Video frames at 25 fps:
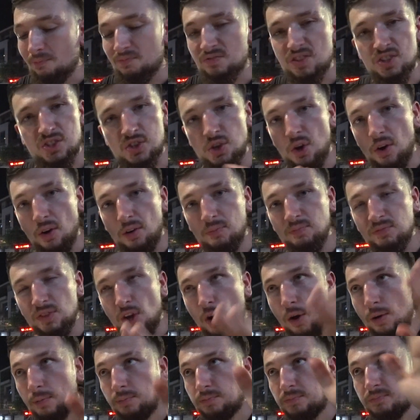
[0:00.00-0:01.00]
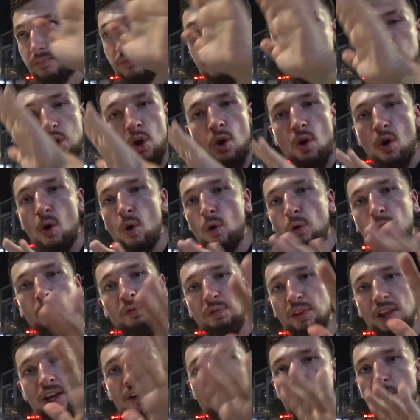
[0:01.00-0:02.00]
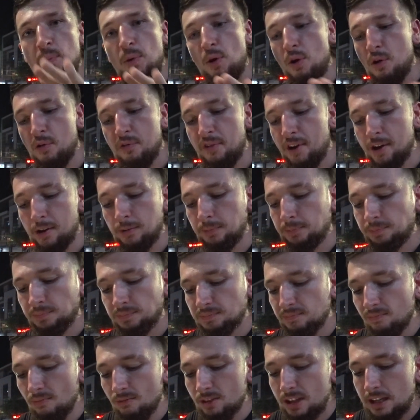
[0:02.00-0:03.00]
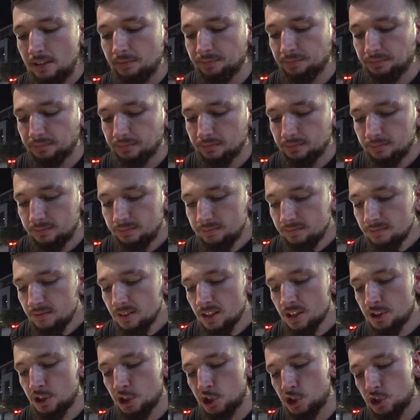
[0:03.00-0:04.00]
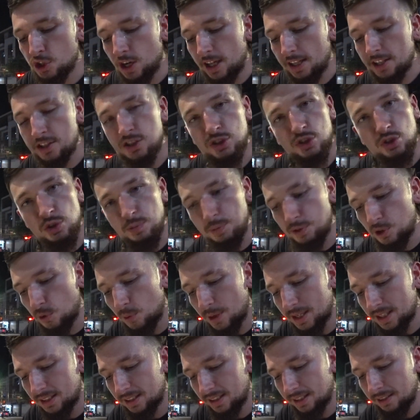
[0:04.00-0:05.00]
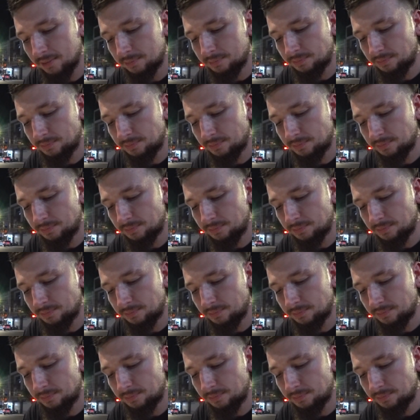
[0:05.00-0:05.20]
It's got the whole flavour profile. Just try this soup quickly.